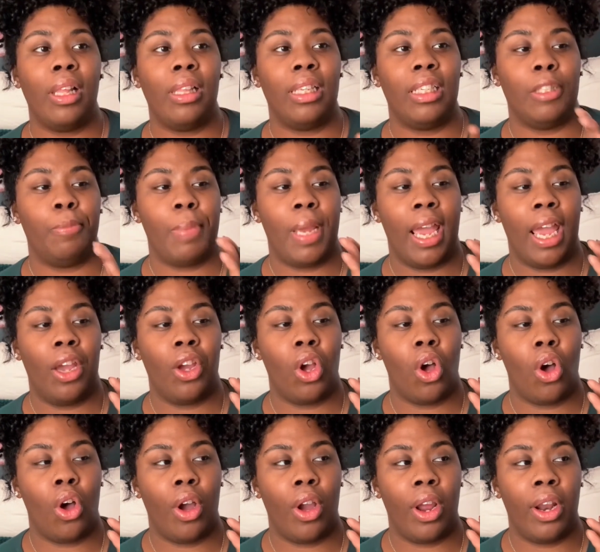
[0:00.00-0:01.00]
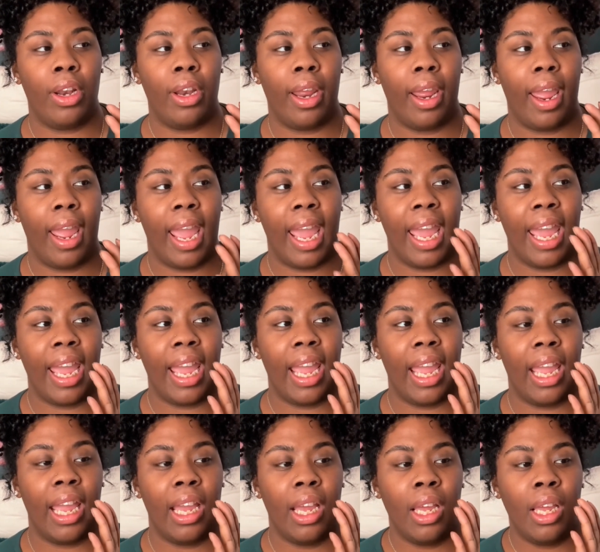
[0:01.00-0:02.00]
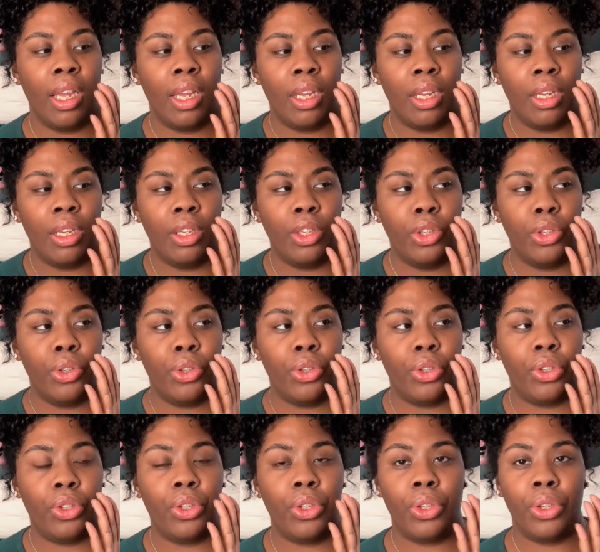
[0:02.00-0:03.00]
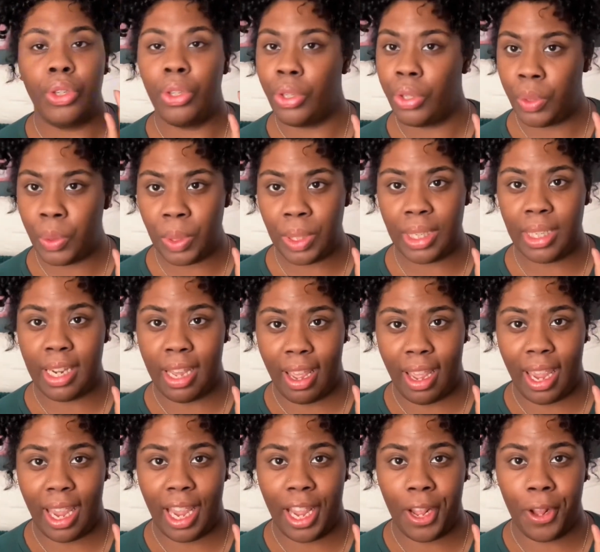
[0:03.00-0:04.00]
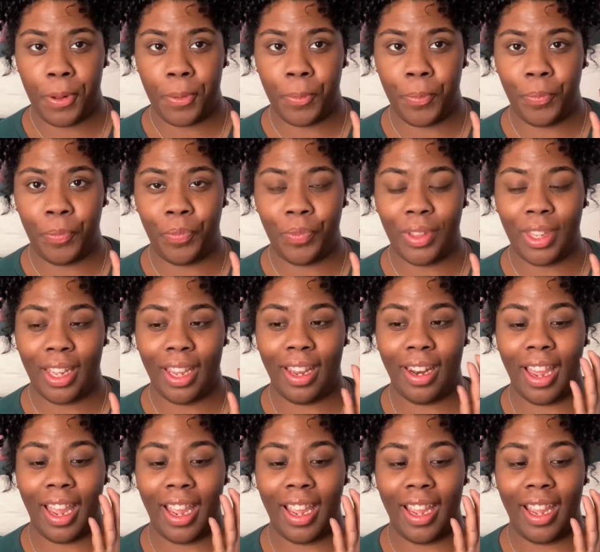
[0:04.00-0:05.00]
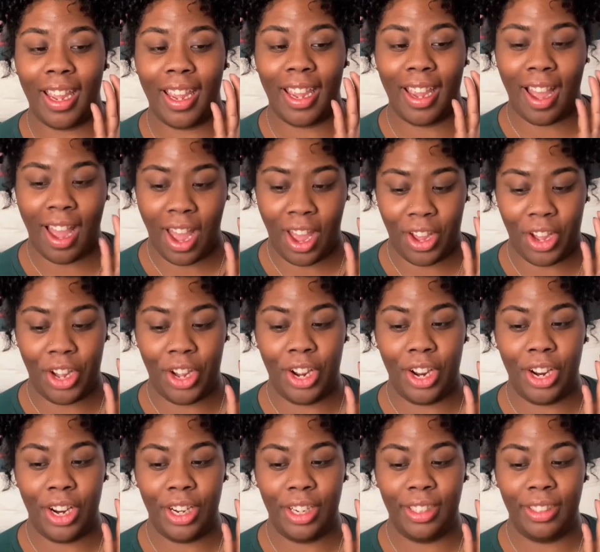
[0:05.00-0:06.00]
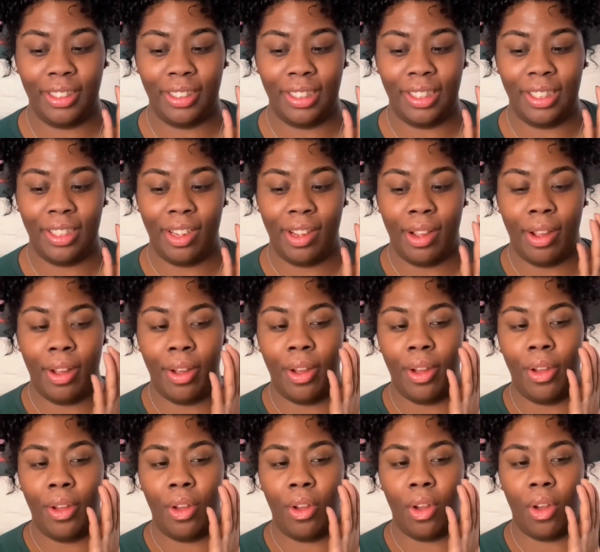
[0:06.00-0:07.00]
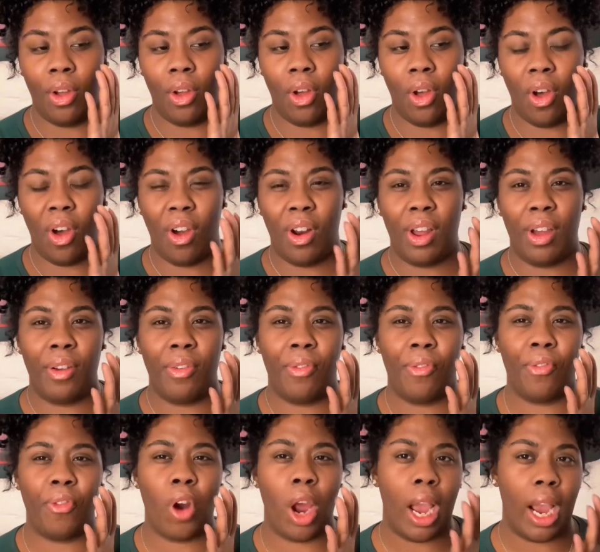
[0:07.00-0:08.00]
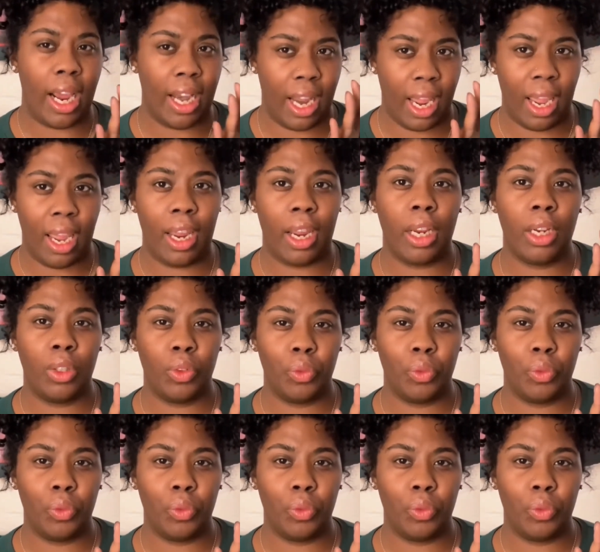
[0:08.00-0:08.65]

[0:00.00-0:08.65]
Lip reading: this bag on a Tuesday and I got her on a Friday.